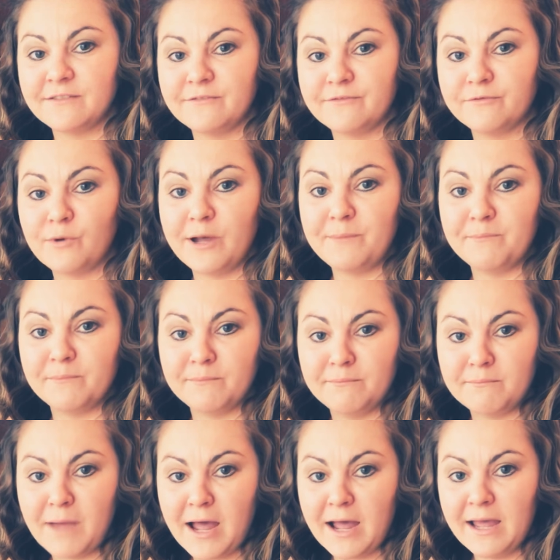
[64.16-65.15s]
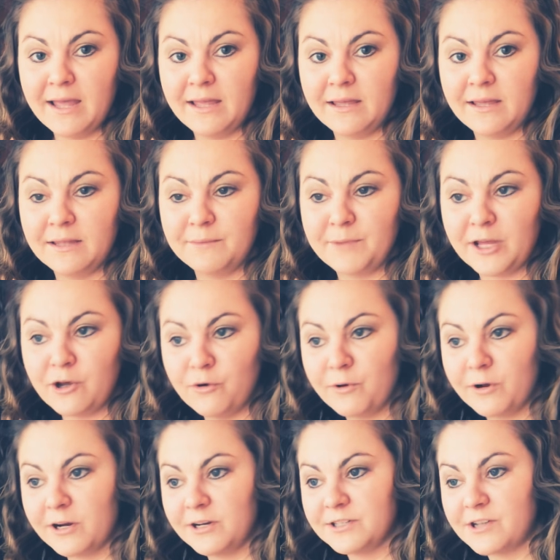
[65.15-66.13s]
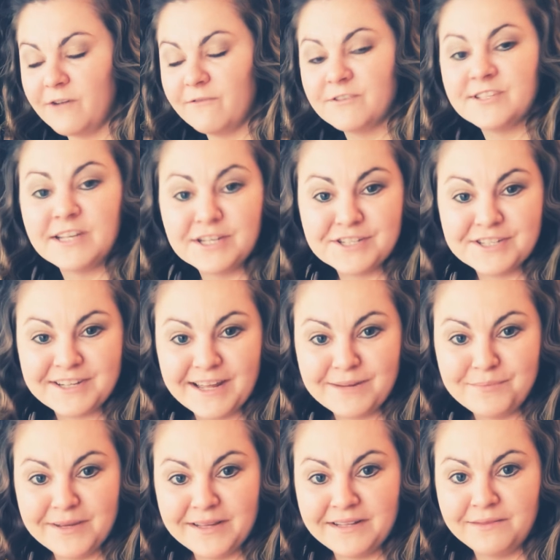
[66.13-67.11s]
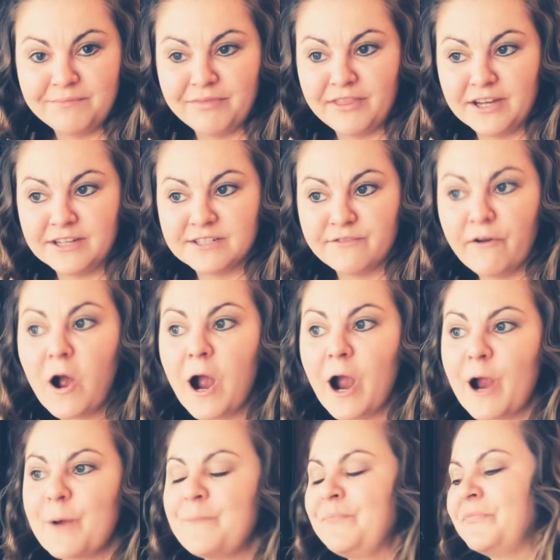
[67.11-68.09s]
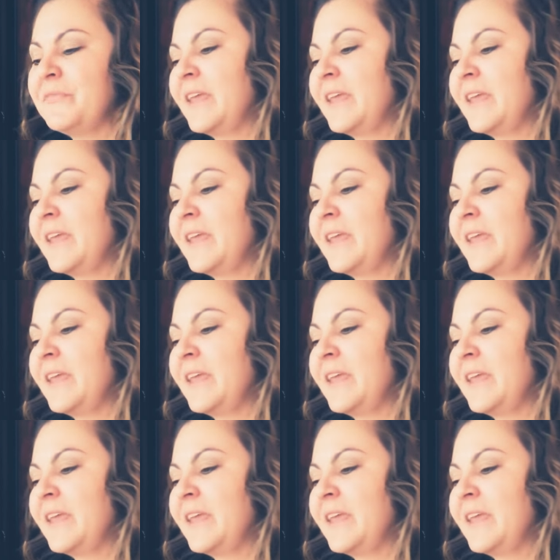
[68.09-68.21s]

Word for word: of what my and my coworker's conversation had been thus far.